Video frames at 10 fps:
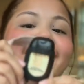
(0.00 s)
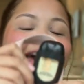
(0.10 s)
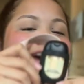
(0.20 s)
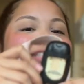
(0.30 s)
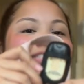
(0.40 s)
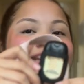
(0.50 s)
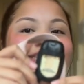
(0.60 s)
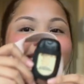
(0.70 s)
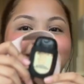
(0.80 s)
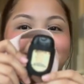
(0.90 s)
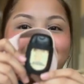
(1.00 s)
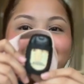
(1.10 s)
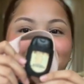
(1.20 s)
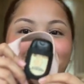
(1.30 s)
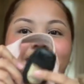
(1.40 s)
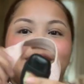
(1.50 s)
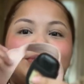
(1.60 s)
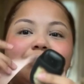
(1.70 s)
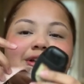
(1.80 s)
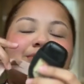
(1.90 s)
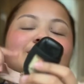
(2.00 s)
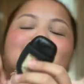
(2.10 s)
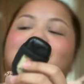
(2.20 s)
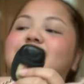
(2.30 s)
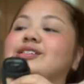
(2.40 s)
hand sanitizer from Bath & Body Works.